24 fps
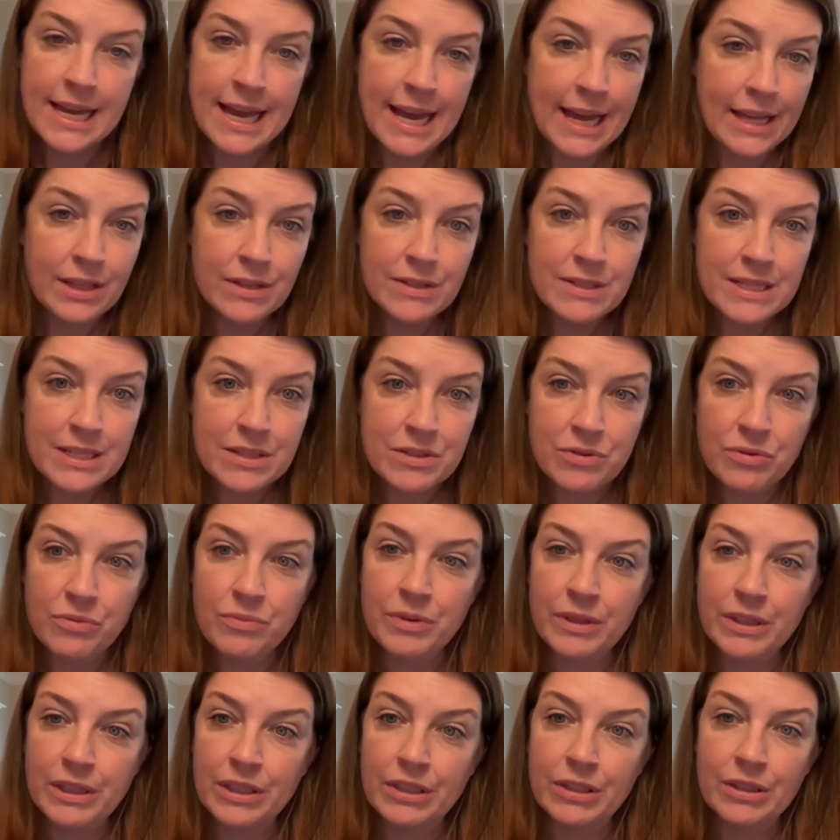And those things are
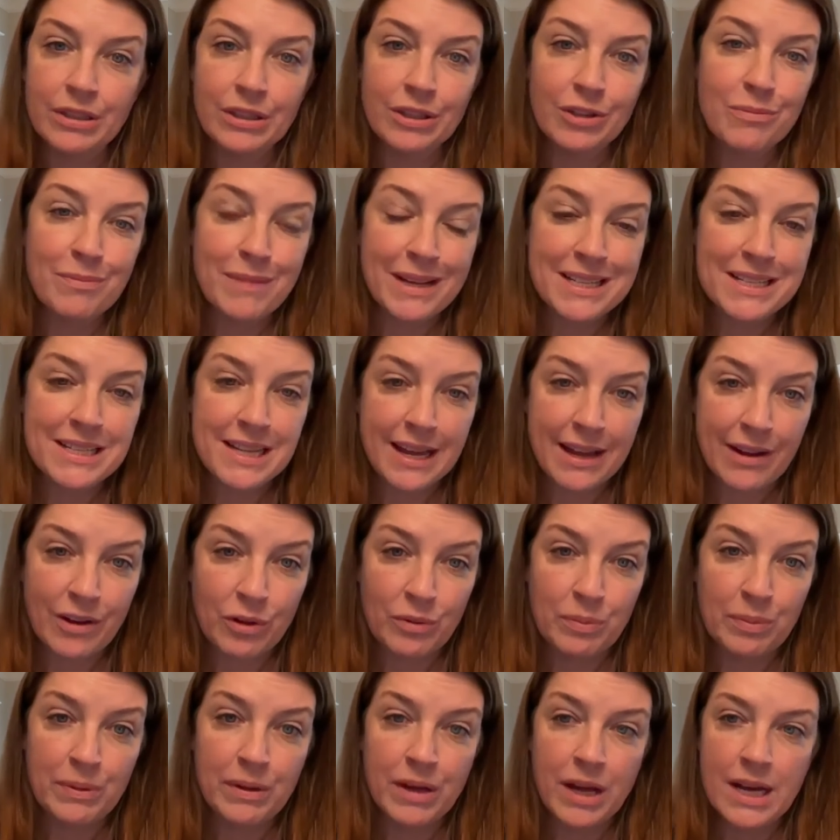really good. They're meant to
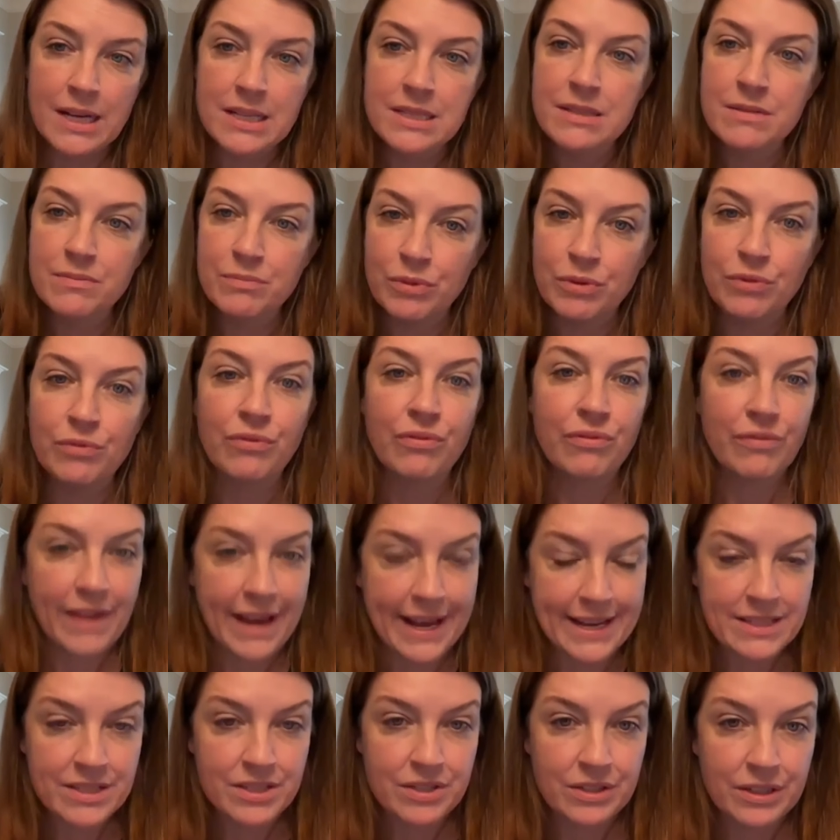help us move
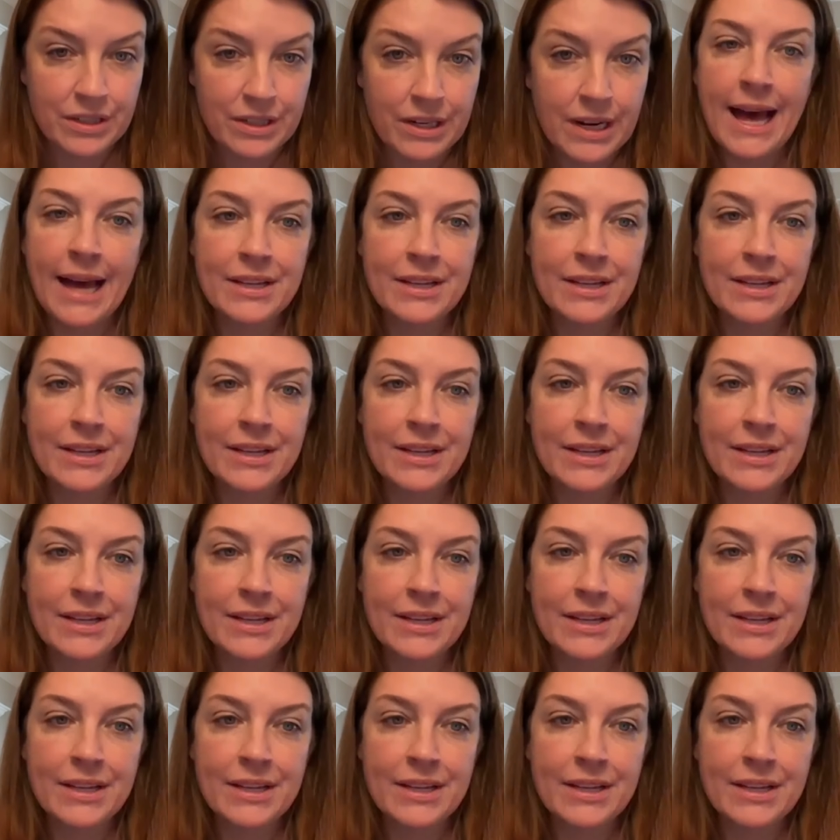faster.